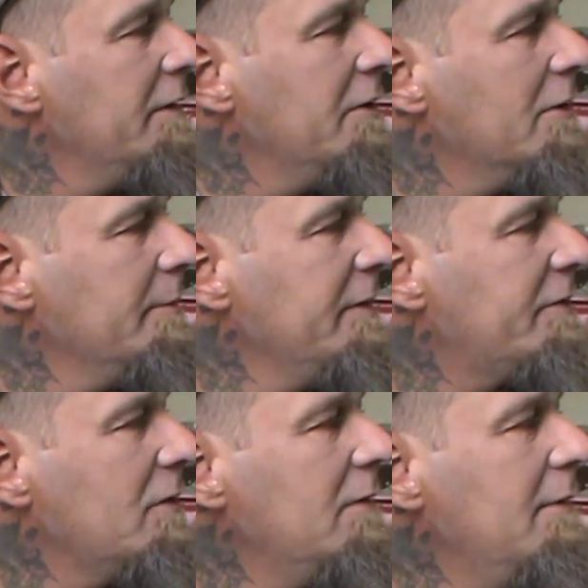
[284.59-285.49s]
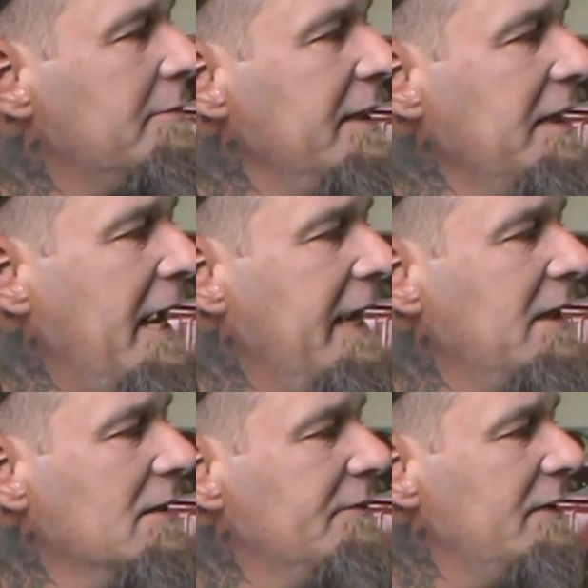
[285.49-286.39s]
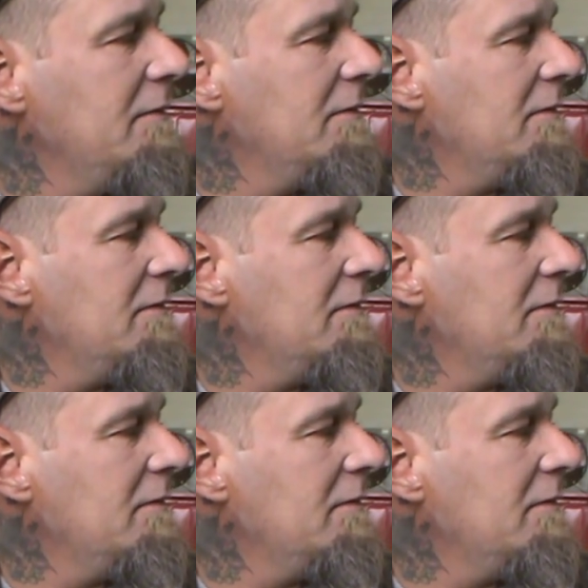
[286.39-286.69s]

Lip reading: you know what I mean, so I'm getting the hang of it.